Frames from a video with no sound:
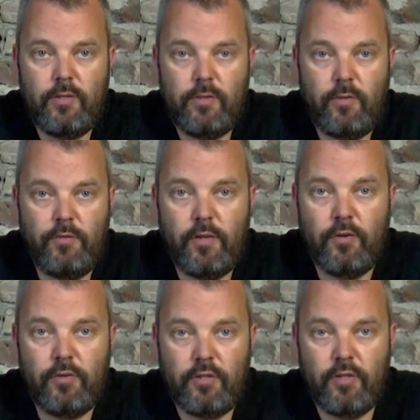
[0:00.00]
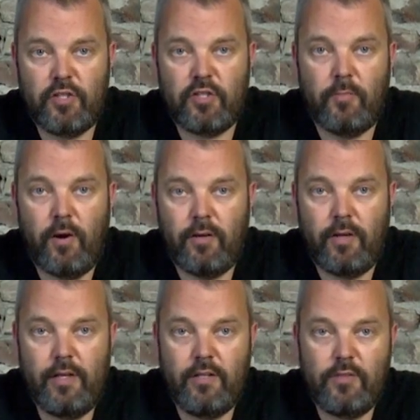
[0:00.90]
Somfy calls it a smart
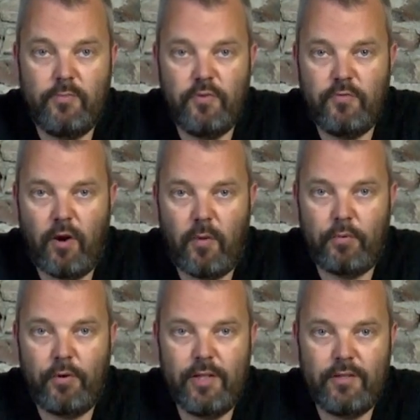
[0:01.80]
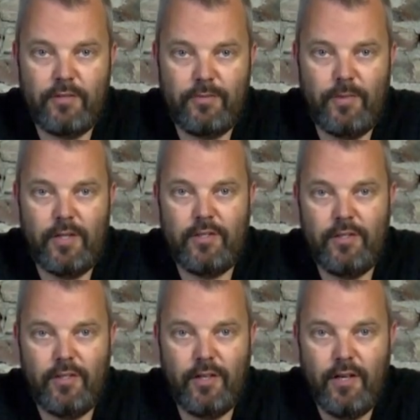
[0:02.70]
and smooth operator,
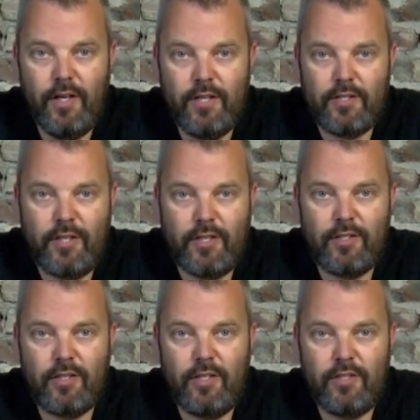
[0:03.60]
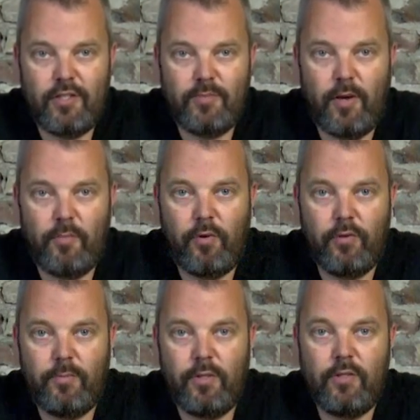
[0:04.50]
basically uh, saying that it's a, it's a, smart
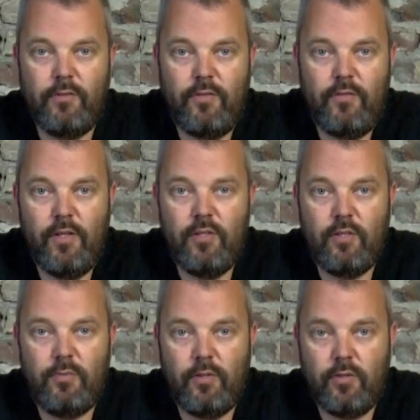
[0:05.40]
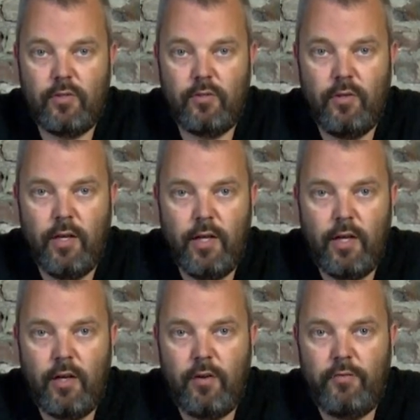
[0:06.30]
motor because of its features, but also
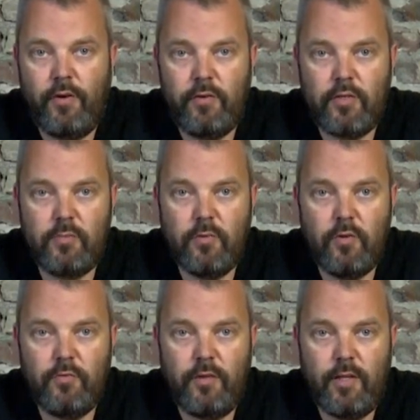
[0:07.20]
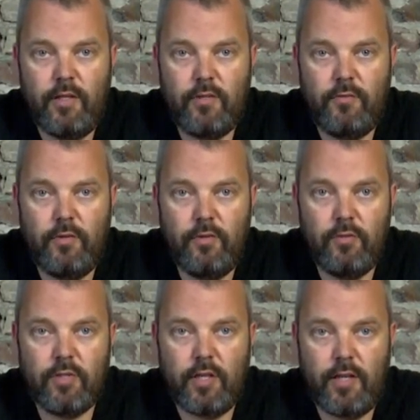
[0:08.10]
uh, very smooth in ease of
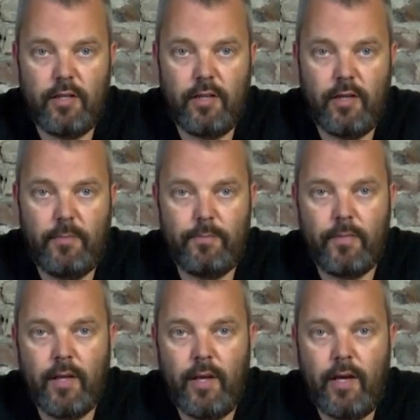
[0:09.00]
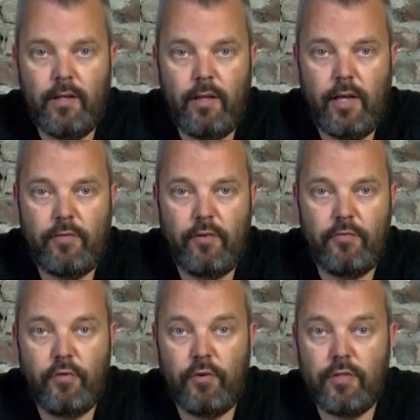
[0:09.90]
use and, um, and the level of
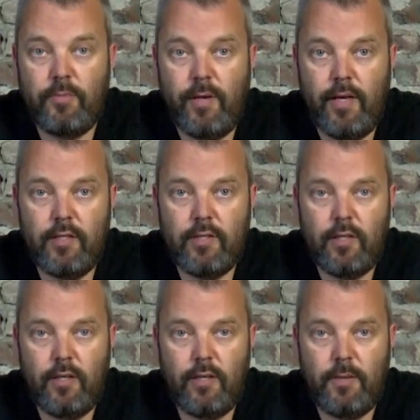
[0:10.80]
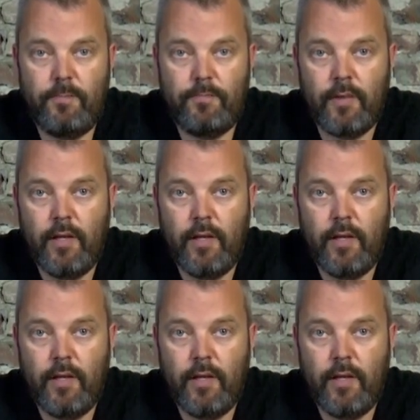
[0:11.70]
noise it makes. Um,